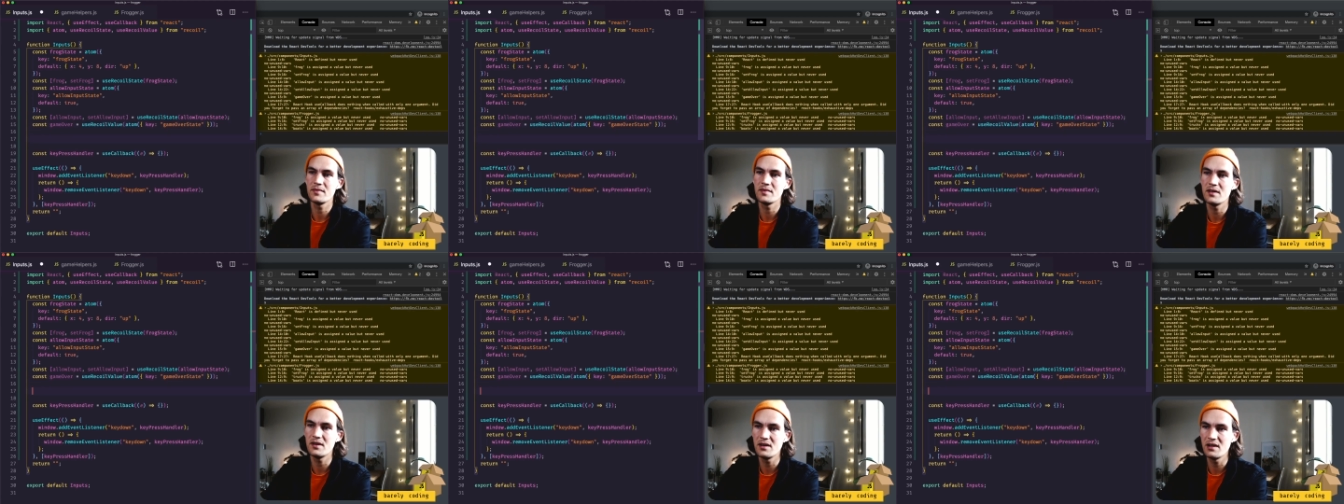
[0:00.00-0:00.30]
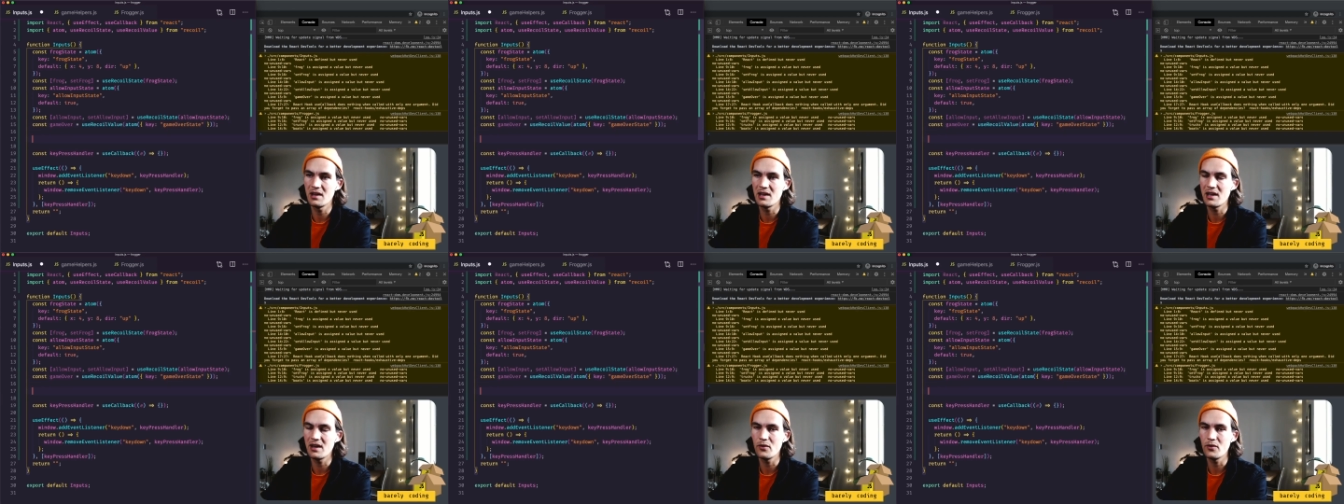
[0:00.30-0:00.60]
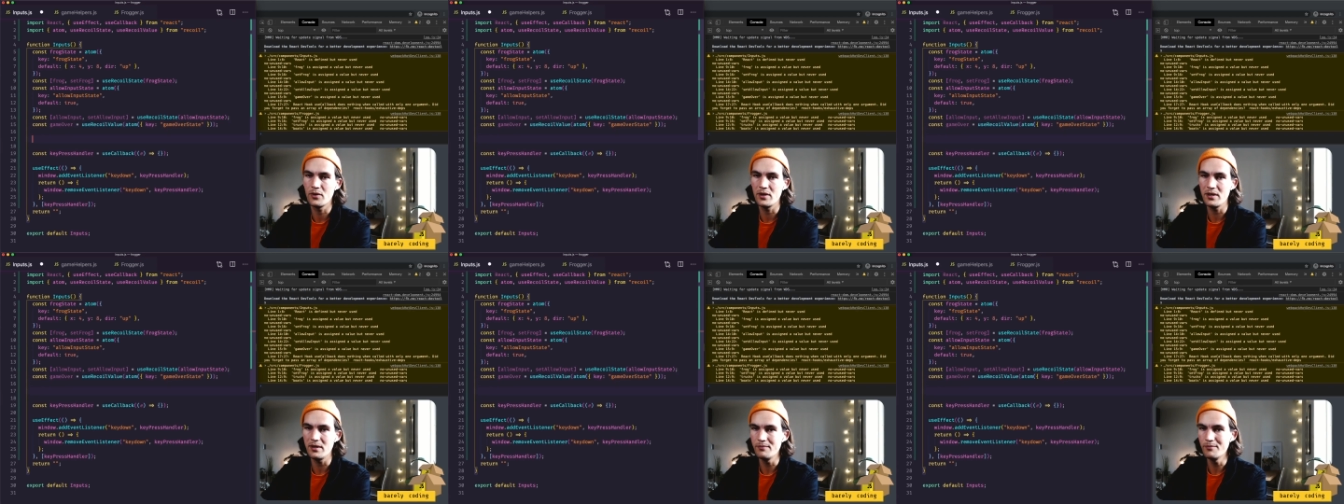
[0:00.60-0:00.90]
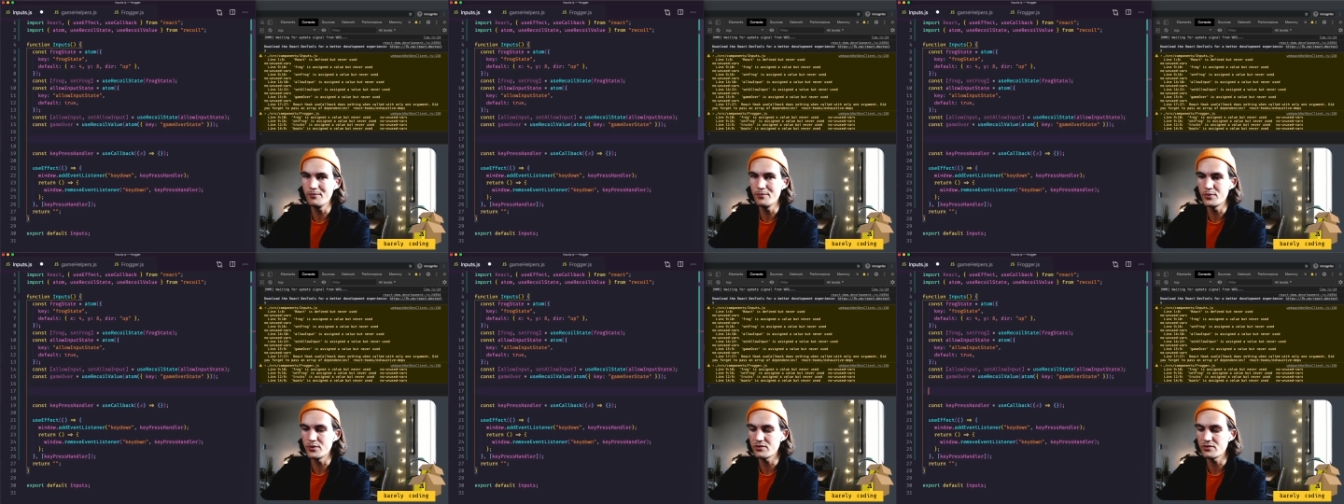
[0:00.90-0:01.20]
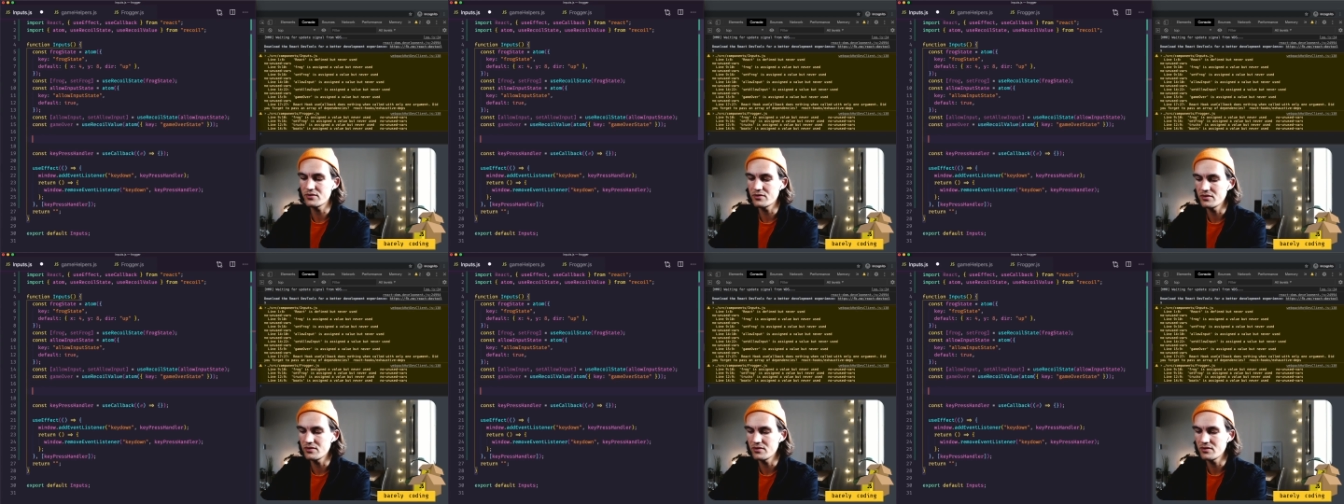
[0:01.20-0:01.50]
allow
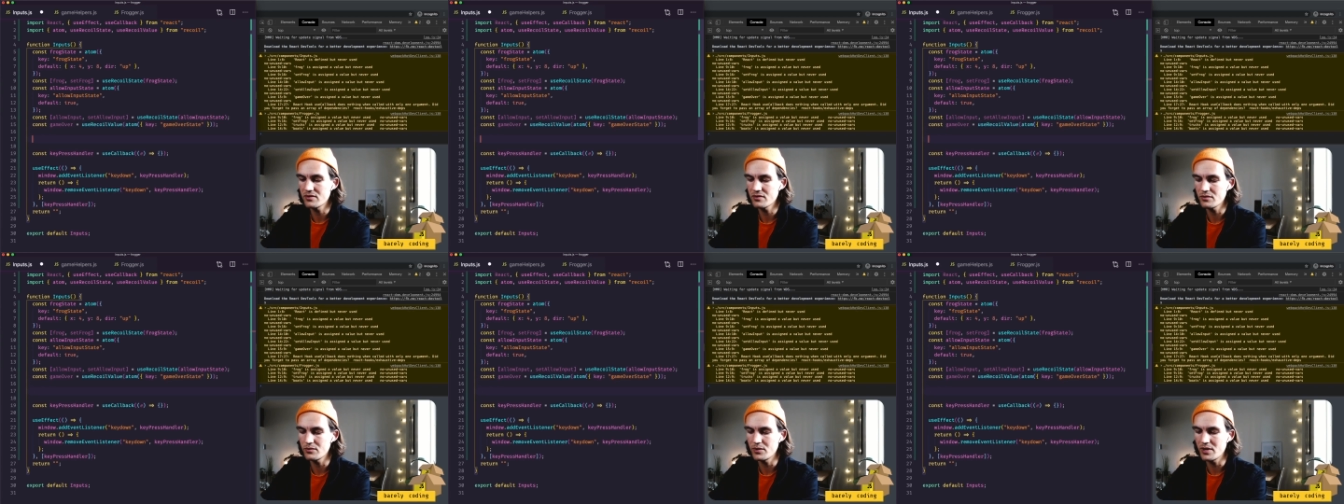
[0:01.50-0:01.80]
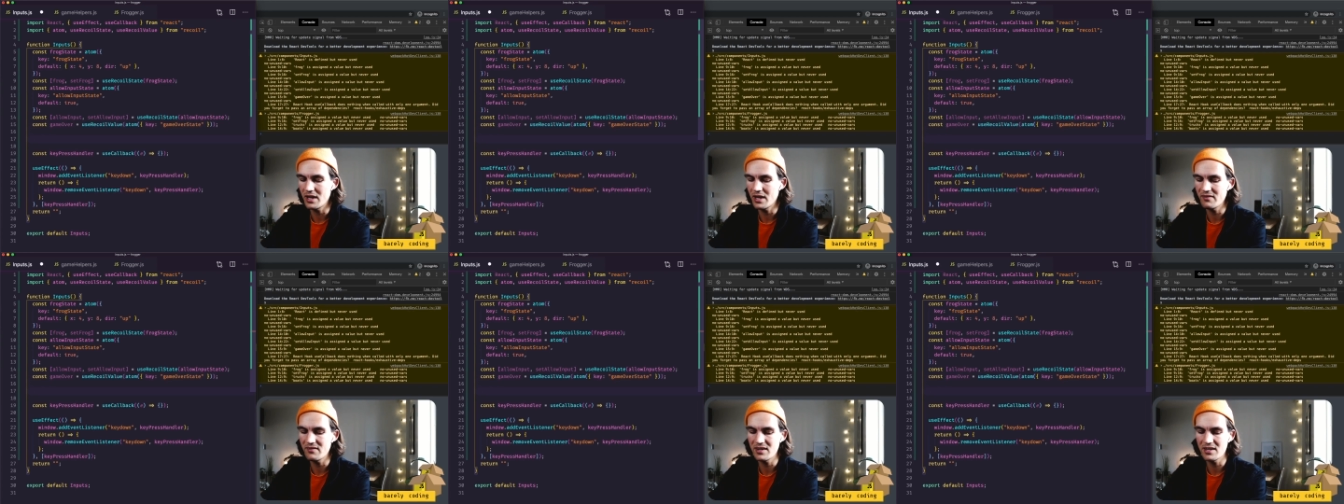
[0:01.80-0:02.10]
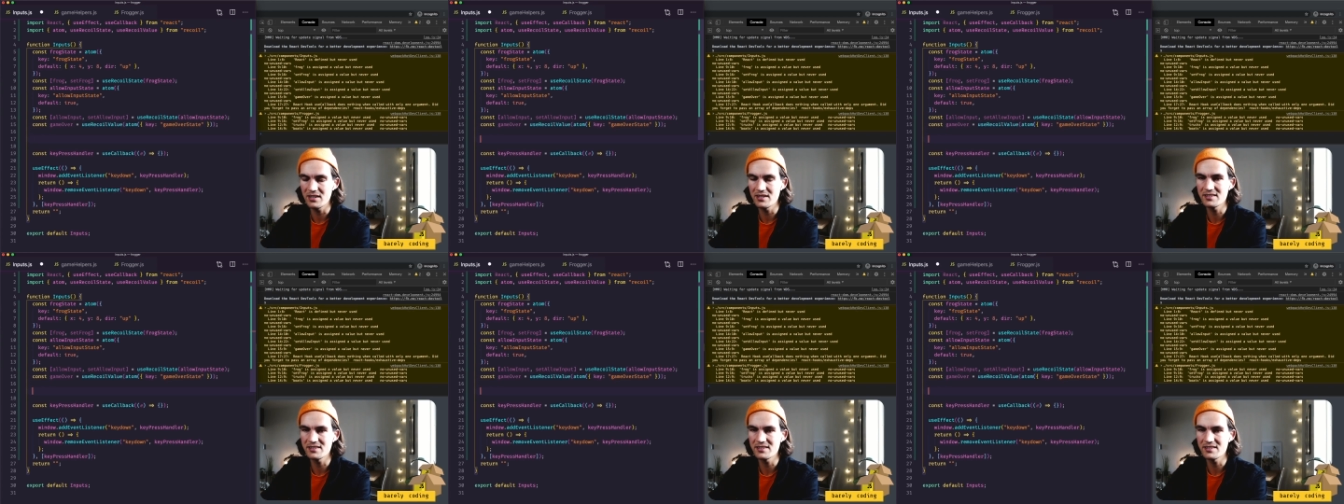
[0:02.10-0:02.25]
input, so we have a little